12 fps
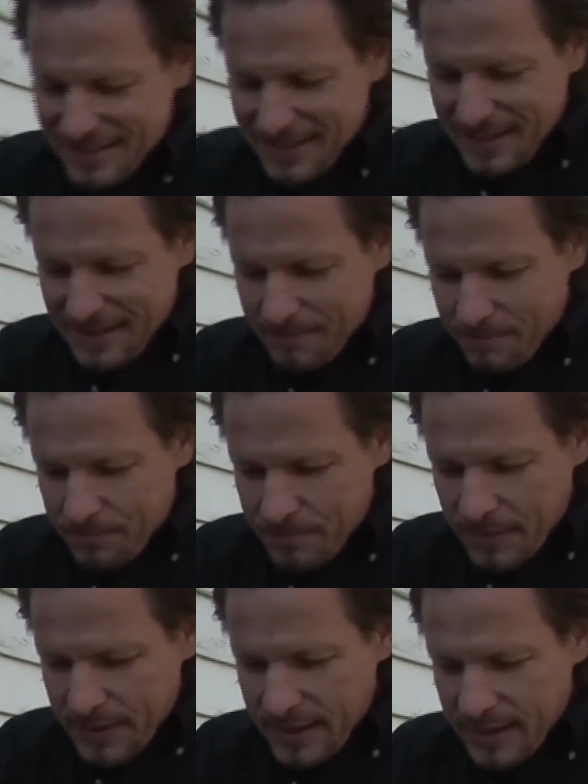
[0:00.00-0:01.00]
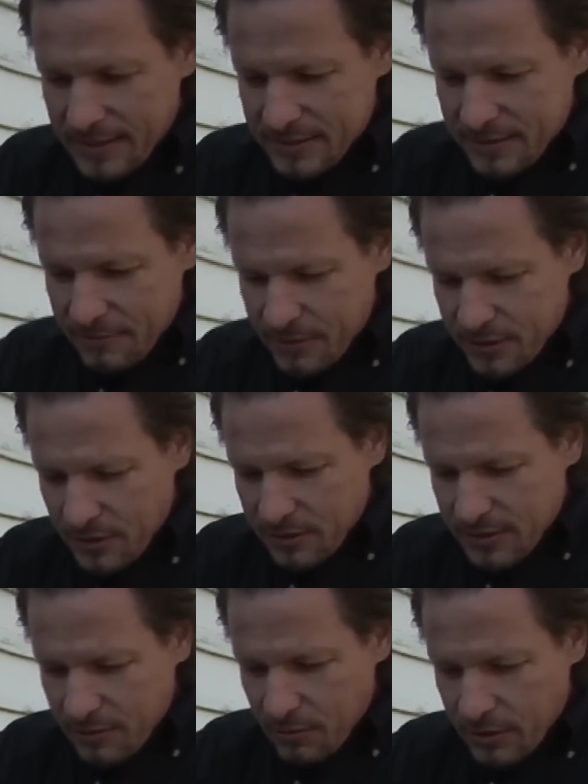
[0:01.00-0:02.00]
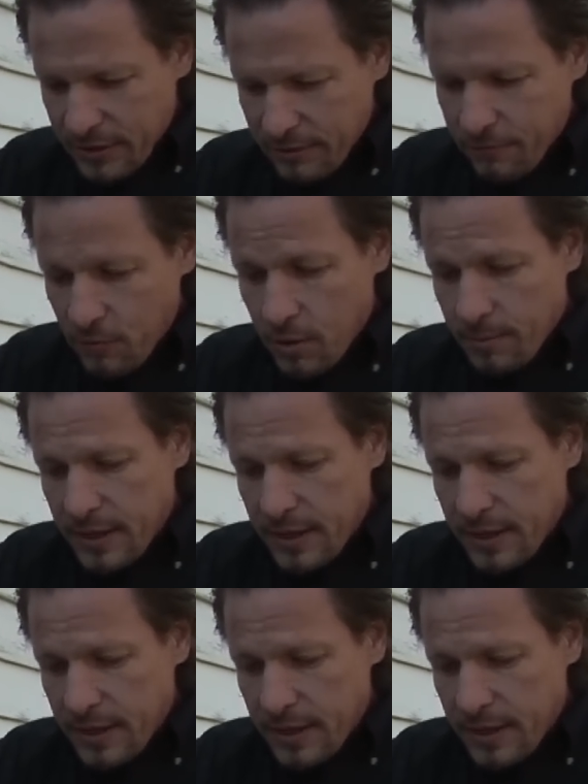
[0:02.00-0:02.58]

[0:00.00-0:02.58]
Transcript: um, get us the results that we're looking for.